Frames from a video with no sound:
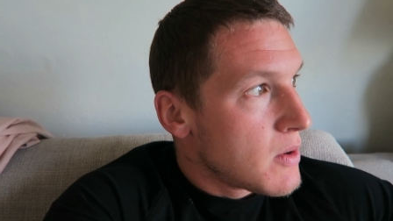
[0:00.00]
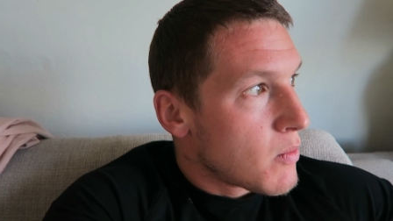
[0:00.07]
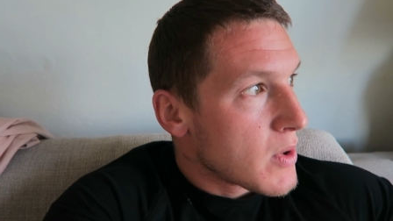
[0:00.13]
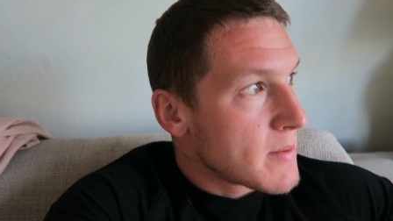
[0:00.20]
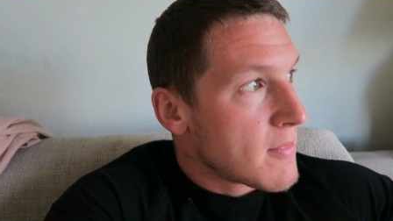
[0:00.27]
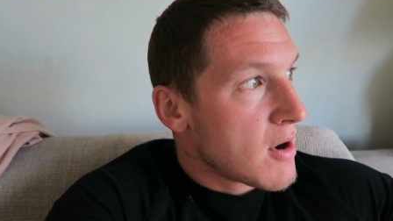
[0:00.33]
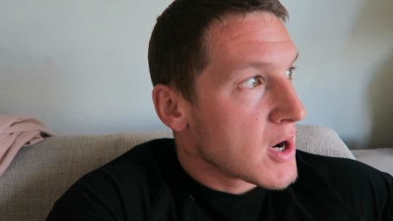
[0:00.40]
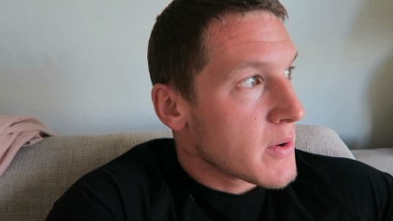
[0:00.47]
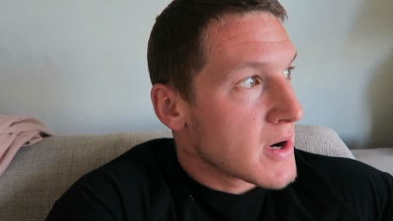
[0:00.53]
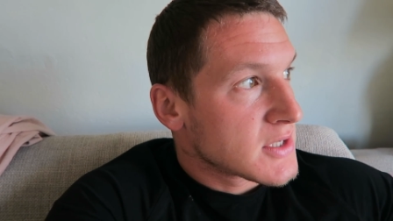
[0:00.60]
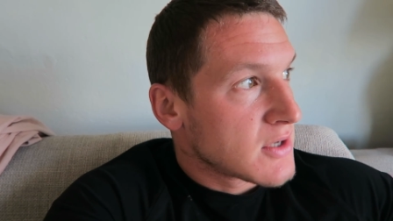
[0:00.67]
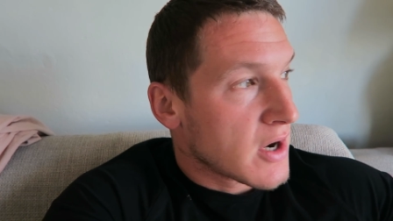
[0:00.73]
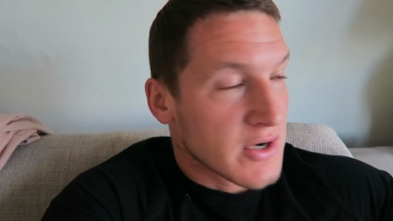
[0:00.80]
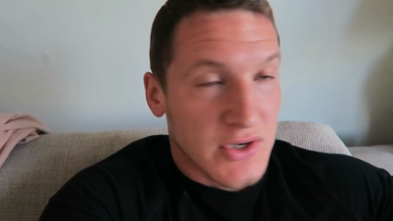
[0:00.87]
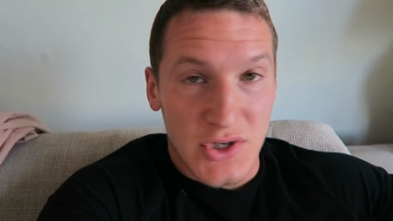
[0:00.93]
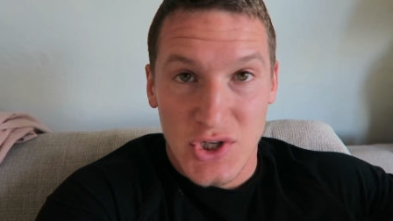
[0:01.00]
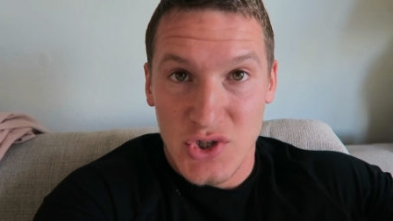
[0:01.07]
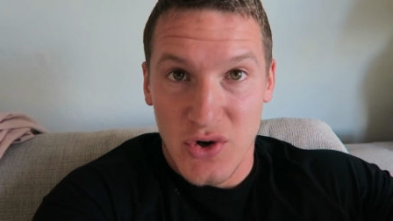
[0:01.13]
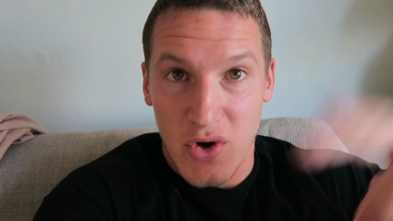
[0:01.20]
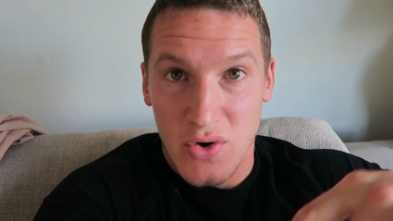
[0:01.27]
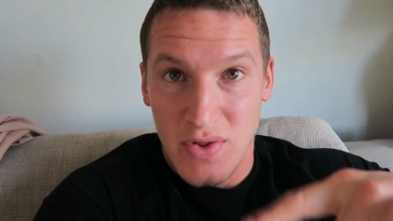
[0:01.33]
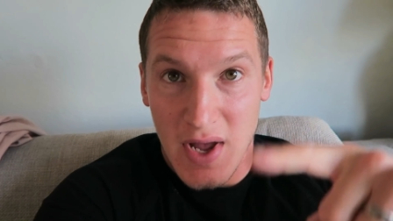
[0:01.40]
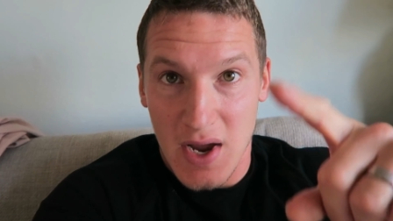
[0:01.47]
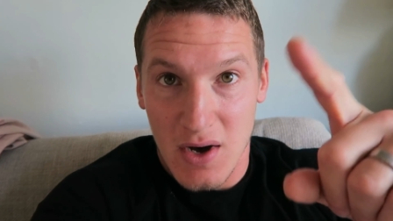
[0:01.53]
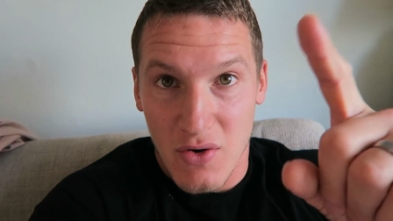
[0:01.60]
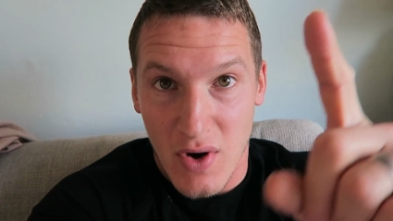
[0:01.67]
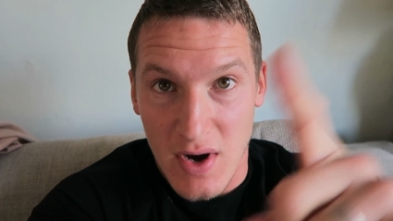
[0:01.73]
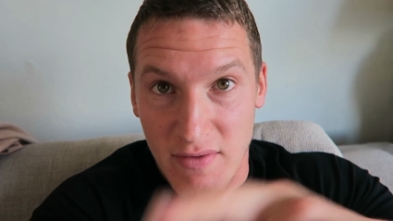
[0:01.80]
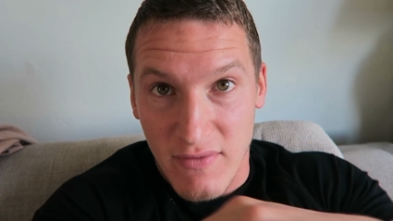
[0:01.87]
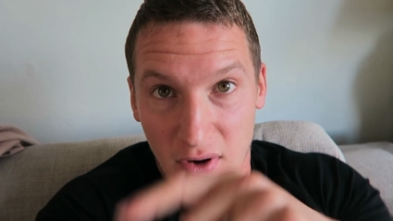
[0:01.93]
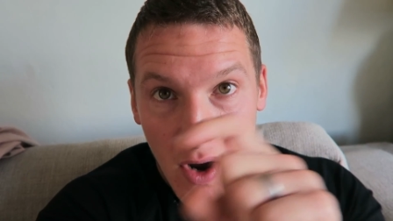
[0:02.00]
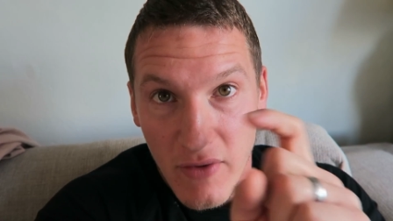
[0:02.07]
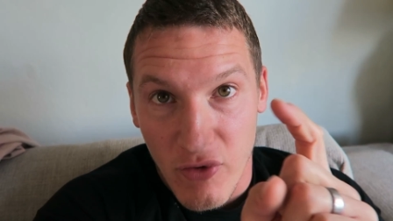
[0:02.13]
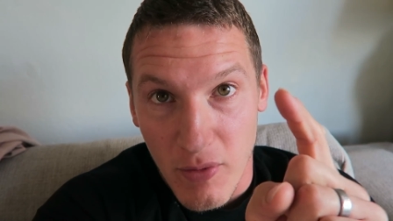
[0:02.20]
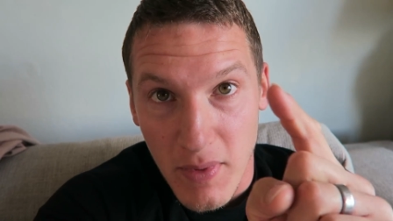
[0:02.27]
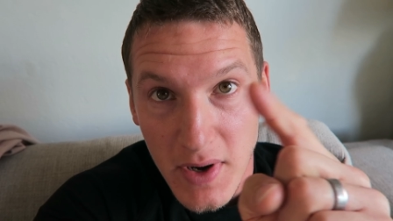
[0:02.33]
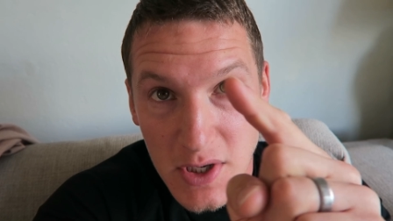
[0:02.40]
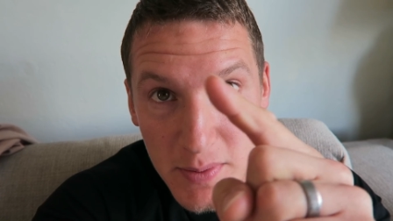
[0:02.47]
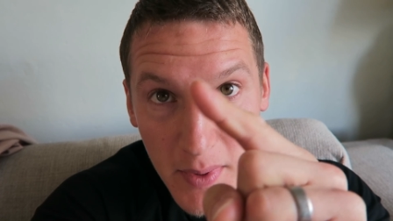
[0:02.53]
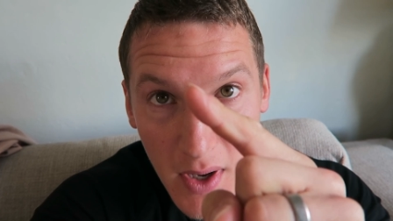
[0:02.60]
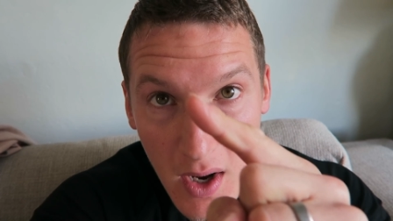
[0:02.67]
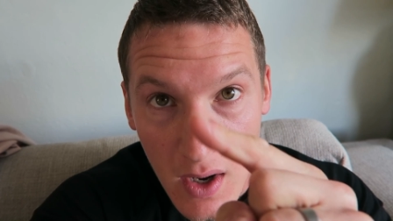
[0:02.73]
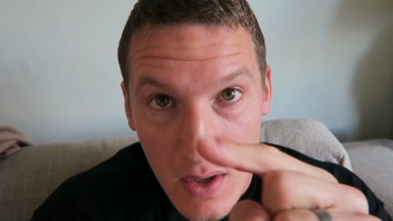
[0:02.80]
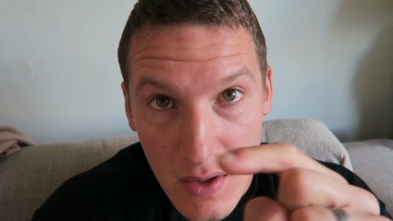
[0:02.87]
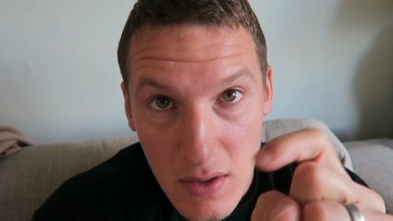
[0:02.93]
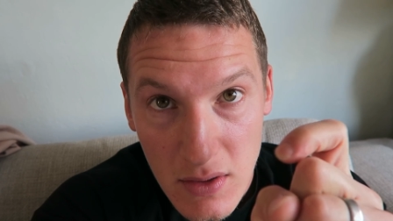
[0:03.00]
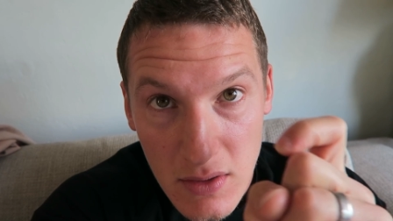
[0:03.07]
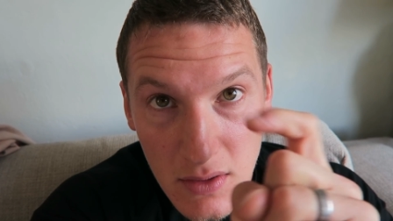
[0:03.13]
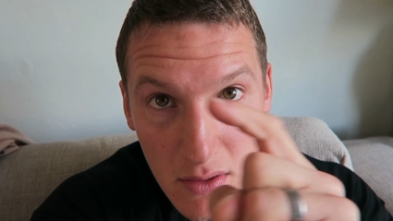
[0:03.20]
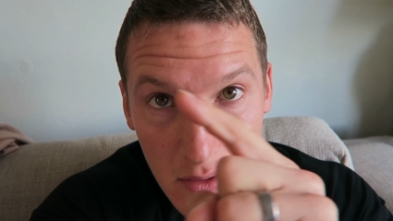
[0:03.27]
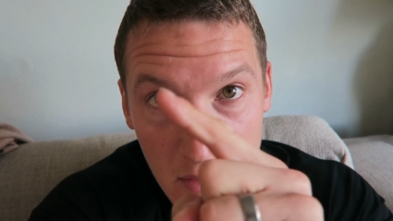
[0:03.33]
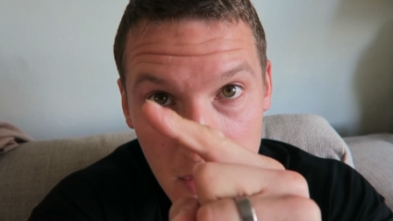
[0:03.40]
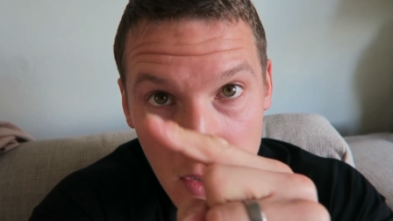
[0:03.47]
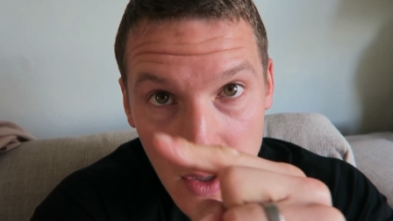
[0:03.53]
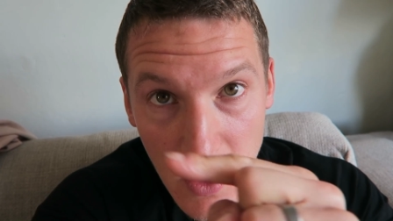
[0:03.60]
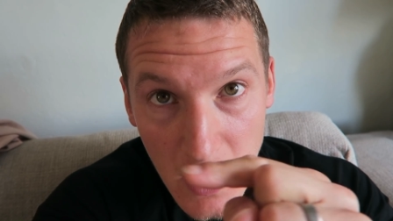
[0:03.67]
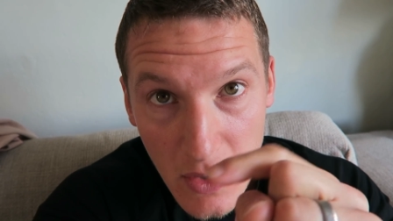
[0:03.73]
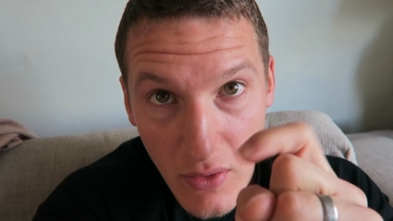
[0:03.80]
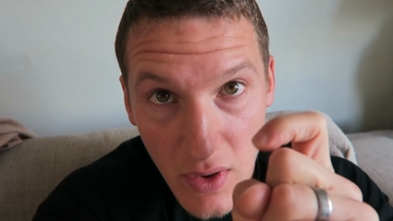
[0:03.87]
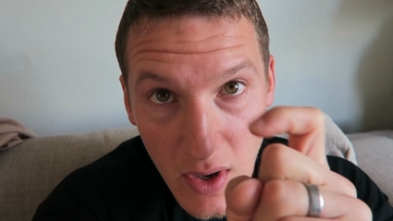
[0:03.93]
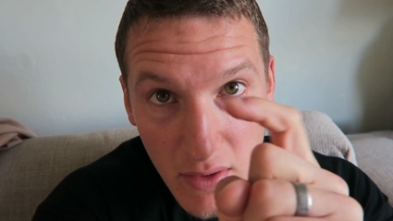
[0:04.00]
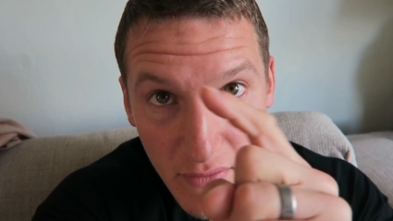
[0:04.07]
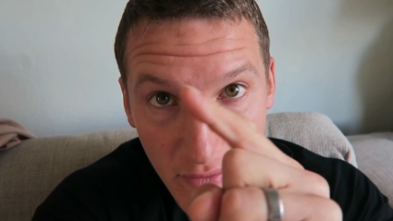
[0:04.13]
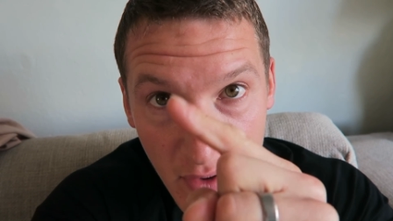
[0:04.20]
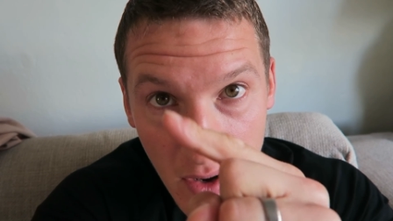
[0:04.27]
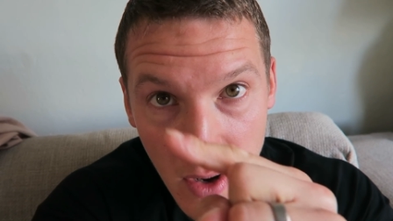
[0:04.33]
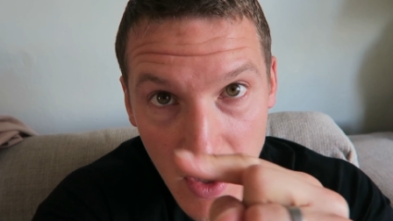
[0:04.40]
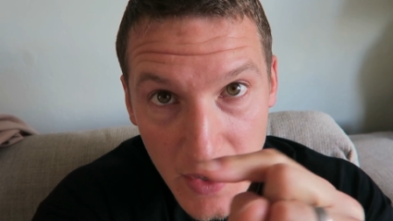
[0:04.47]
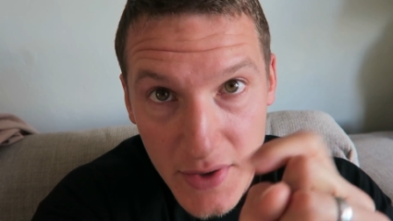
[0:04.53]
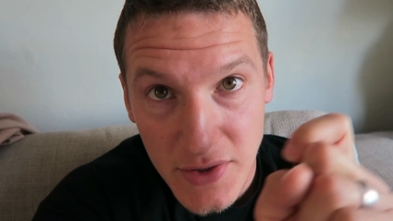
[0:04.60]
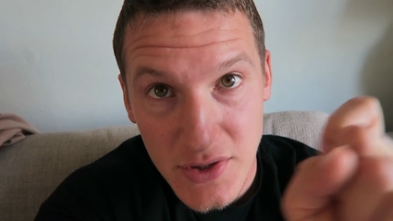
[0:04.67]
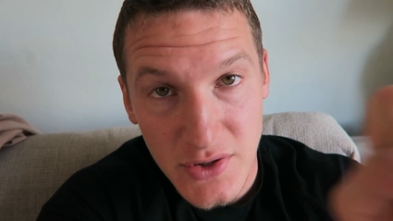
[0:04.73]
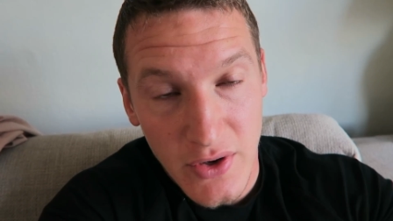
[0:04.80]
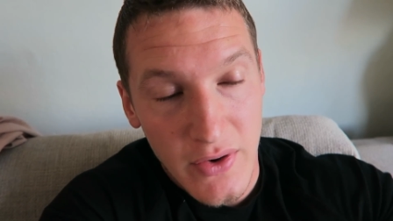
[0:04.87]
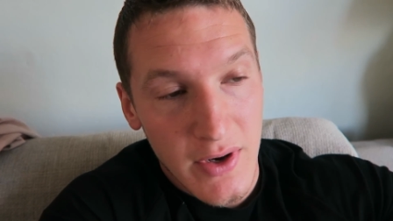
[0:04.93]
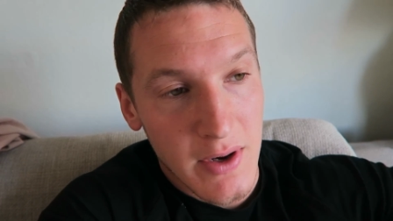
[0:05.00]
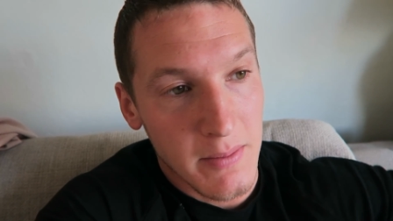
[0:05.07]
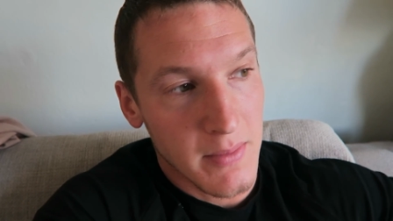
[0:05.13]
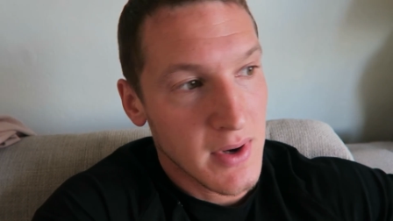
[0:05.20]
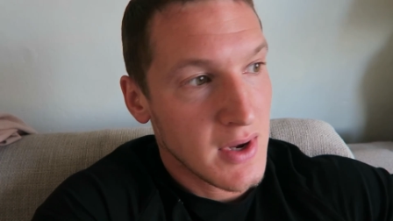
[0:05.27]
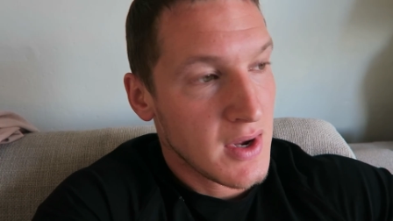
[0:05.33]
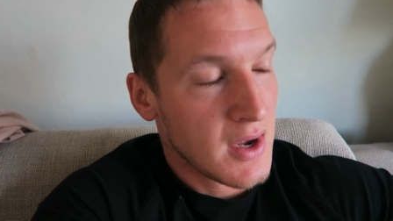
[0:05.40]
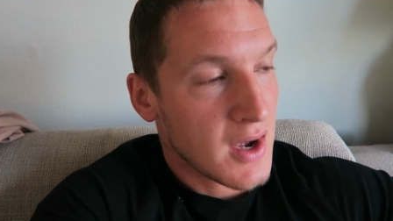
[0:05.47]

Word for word: We might go outside and just stroke that crane fly for a bit, just be like, hi crane fly, just stroke him.